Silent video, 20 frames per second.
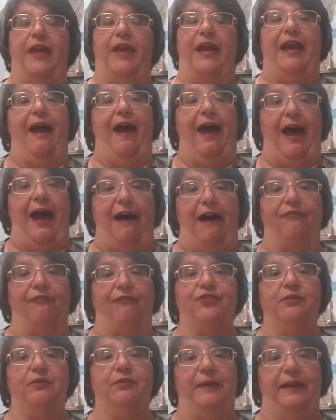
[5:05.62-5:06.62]
they
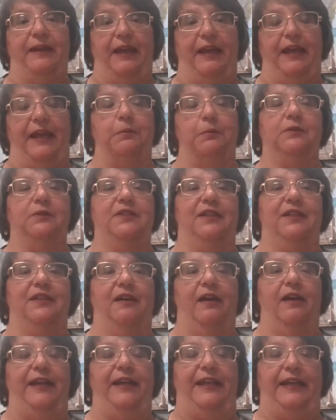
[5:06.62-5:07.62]
have to be able
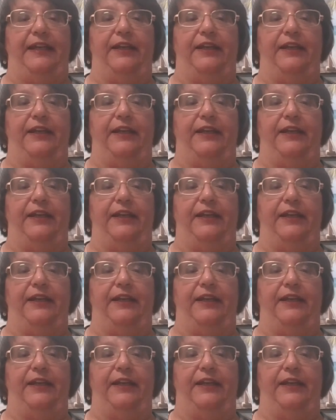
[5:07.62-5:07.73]
to